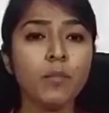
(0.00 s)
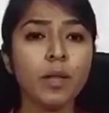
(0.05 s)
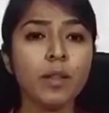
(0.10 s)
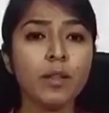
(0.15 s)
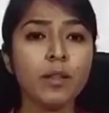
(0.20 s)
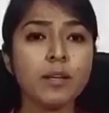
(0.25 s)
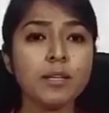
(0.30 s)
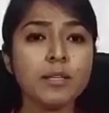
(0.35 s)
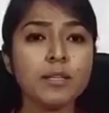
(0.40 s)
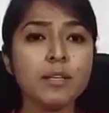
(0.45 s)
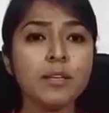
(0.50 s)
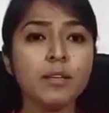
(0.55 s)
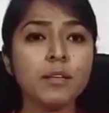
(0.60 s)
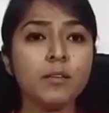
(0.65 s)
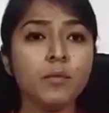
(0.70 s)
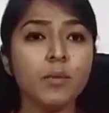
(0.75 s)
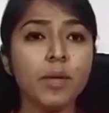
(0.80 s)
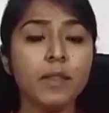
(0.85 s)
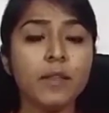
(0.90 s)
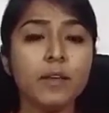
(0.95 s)

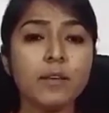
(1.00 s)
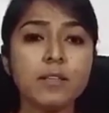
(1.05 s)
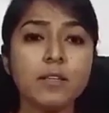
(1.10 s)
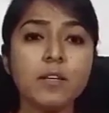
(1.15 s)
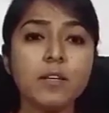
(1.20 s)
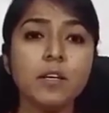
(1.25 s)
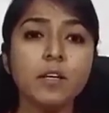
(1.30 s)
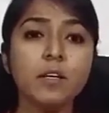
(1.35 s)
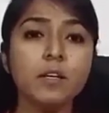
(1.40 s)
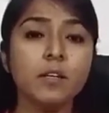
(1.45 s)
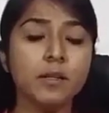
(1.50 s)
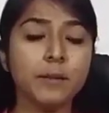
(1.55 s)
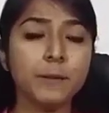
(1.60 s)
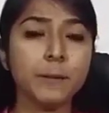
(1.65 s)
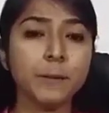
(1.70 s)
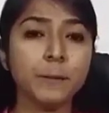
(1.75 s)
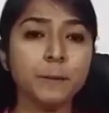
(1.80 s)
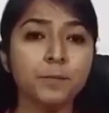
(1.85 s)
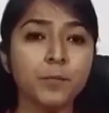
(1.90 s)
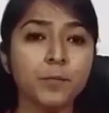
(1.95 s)
there's
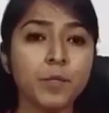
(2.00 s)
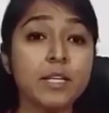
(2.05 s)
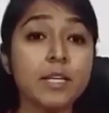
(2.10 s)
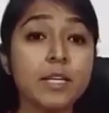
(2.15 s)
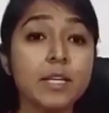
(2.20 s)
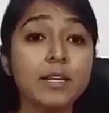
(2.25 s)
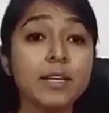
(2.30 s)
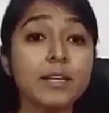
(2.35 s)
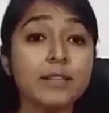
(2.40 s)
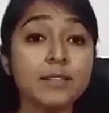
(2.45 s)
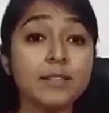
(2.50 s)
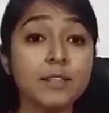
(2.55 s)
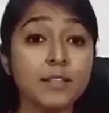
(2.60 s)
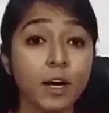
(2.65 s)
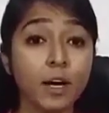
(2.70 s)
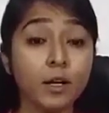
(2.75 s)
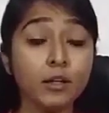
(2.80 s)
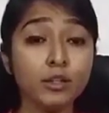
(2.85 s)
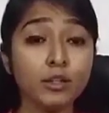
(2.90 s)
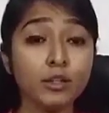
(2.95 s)
a TDS
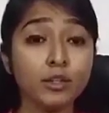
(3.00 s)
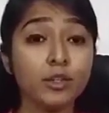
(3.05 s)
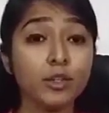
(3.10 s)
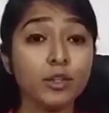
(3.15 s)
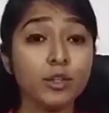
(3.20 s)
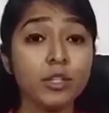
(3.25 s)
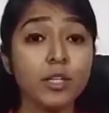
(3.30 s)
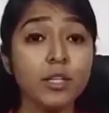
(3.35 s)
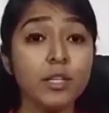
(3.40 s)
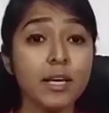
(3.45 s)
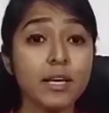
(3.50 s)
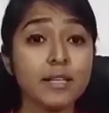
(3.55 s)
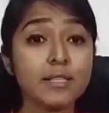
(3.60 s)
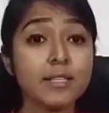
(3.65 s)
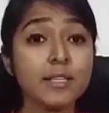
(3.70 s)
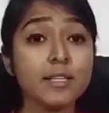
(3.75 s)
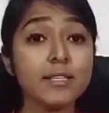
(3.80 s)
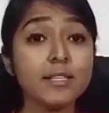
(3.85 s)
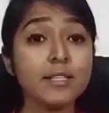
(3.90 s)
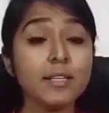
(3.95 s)
deduction, your TDS
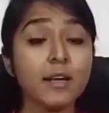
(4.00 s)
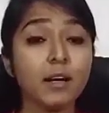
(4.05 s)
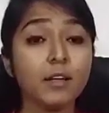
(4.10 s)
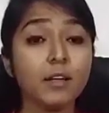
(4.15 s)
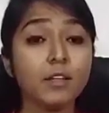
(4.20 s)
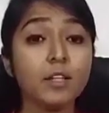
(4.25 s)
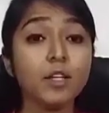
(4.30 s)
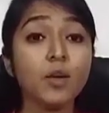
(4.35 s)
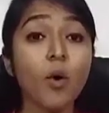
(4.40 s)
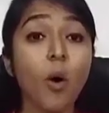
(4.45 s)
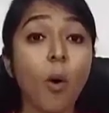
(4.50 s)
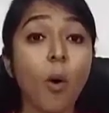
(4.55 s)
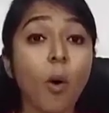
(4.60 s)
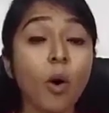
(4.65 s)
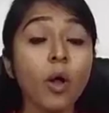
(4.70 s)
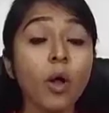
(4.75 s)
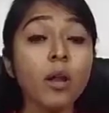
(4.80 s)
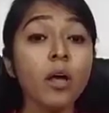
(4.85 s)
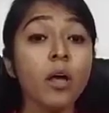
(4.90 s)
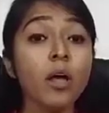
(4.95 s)
is deducted
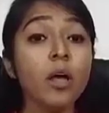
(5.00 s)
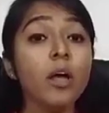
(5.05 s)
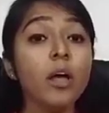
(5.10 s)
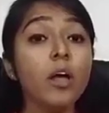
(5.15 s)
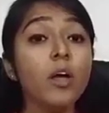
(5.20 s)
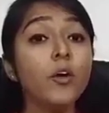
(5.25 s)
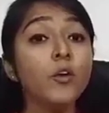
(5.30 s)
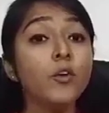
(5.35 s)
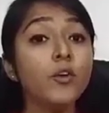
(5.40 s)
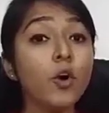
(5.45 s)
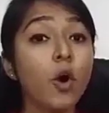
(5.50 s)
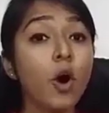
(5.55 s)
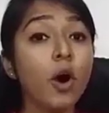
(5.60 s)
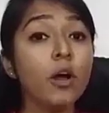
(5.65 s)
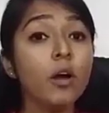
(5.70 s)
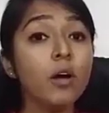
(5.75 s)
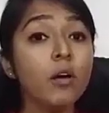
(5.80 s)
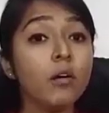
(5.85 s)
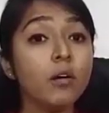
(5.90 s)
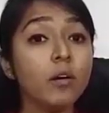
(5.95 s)
on your
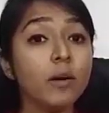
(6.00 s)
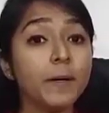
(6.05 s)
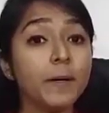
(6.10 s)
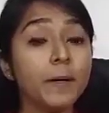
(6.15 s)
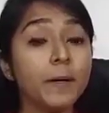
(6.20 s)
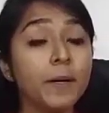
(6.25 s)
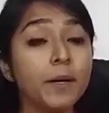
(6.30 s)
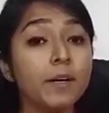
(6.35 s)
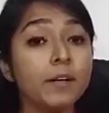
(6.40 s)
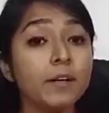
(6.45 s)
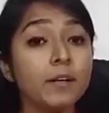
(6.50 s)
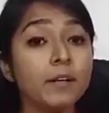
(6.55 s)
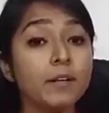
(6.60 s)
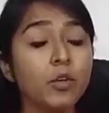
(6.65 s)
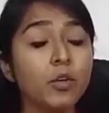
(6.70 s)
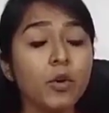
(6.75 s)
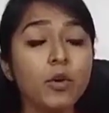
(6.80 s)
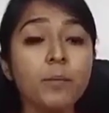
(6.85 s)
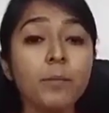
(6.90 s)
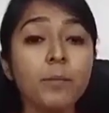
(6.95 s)

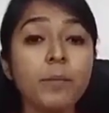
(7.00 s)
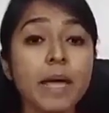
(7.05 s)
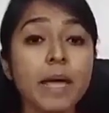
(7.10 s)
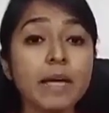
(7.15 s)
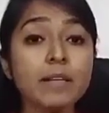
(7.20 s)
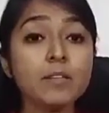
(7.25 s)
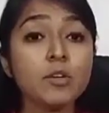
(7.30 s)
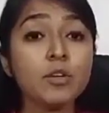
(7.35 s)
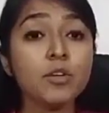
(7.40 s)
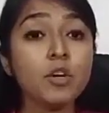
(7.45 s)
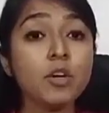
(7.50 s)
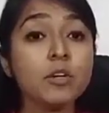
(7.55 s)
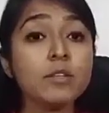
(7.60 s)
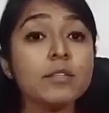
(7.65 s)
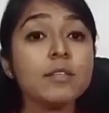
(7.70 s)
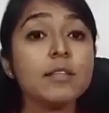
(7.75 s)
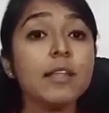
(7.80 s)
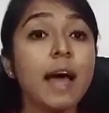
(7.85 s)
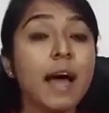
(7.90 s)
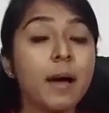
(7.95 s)
based on your
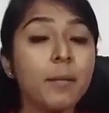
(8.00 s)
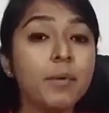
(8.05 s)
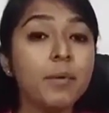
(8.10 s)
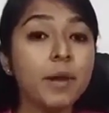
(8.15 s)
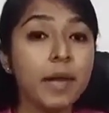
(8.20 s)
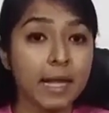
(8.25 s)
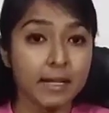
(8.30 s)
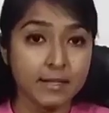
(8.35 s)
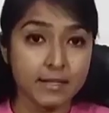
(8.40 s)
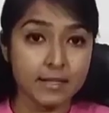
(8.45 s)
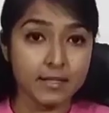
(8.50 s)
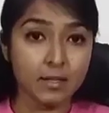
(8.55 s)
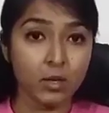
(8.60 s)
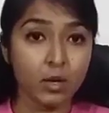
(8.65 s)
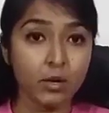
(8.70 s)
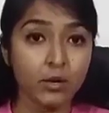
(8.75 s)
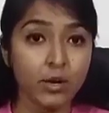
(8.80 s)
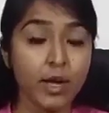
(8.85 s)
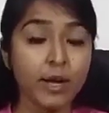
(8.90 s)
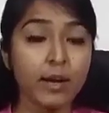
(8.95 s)
slab rates.
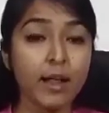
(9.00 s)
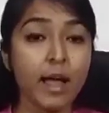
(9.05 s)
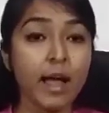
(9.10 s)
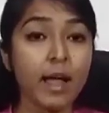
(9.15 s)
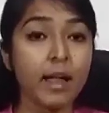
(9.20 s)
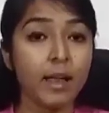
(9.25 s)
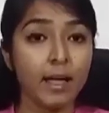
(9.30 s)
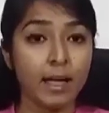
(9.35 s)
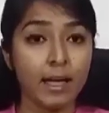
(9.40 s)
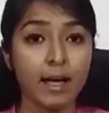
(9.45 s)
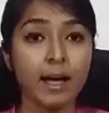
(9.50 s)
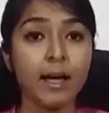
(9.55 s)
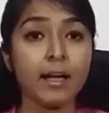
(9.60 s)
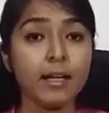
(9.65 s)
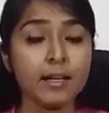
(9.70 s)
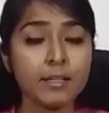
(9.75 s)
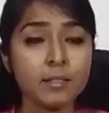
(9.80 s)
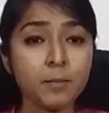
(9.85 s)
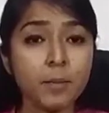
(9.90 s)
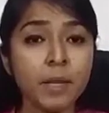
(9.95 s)
All right, I'll
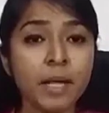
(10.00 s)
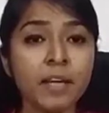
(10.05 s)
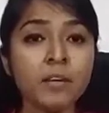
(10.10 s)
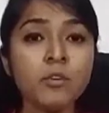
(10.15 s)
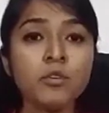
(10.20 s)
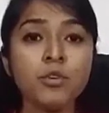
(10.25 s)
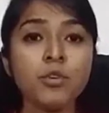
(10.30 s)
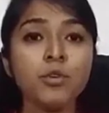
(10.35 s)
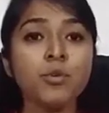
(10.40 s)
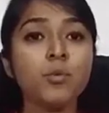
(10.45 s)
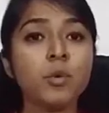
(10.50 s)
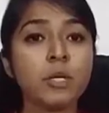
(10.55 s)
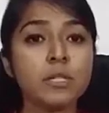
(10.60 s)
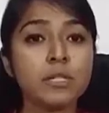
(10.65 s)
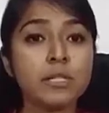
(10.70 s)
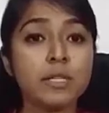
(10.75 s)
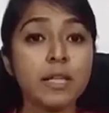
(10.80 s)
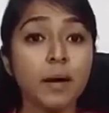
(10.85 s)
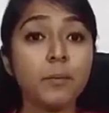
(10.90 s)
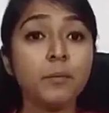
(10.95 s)
explain to you what
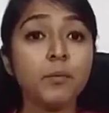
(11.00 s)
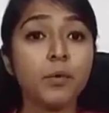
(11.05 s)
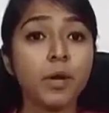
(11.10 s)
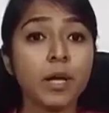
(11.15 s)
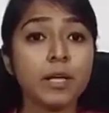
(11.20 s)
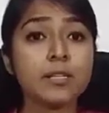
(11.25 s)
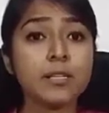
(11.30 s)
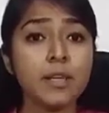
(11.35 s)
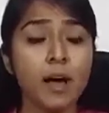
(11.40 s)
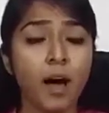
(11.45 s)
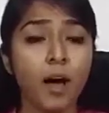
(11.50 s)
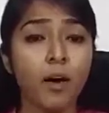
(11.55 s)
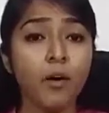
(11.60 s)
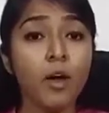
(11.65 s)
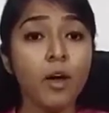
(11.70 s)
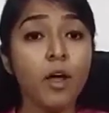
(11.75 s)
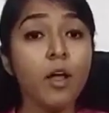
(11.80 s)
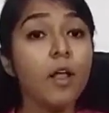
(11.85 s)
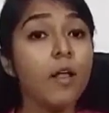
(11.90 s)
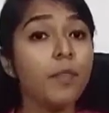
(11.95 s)
slab rates are.
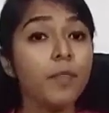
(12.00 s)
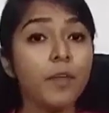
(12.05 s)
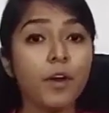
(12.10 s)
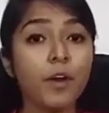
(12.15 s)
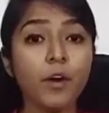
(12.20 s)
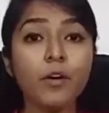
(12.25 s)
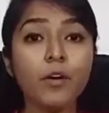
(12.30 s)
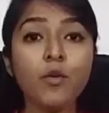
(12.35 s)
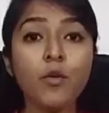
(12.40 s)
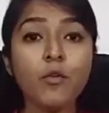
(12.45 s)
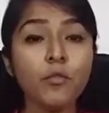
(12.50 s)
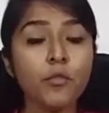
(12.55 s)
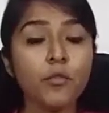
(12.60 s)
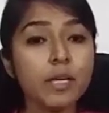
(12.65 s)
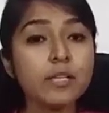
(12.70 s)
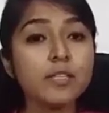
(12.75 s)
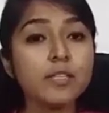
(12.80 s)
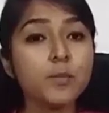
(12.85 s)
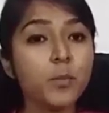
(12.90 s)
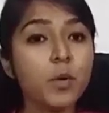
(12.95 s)
There are no
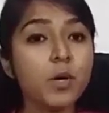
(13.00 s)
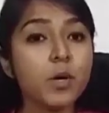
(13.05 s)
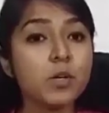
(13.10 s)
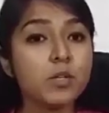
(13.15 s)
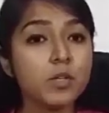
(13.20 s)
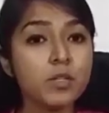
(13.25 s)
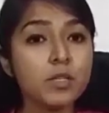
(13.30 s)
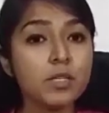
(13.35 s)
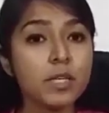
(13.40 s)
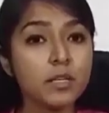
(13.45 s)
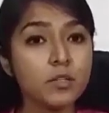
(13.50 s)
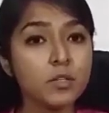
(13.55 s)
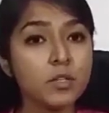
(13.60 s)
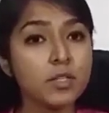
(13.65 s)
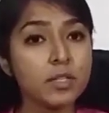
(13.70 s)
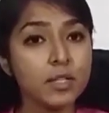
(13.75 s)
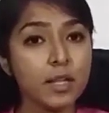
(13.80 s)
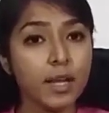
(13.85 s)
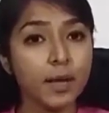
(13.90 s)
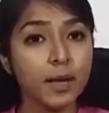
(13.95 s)
fixed percentages
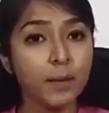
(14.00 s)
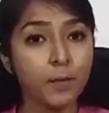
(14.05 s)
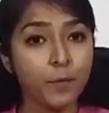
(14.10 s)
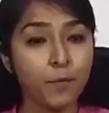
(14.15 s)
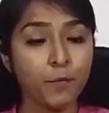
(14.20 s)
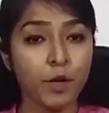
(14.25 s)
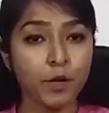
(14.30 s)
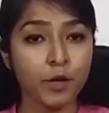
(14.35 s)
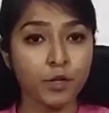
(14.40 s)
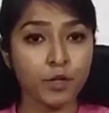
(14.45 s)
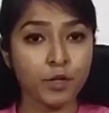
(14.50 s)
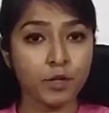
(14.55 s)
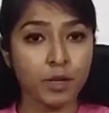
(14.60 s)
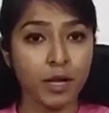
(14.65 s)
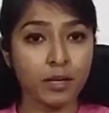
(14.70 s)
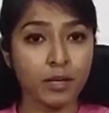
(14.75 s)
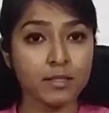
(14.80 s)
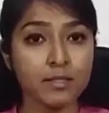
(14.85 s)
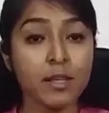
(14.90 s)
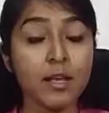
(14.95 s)
like profession
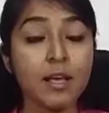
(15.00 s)
tax.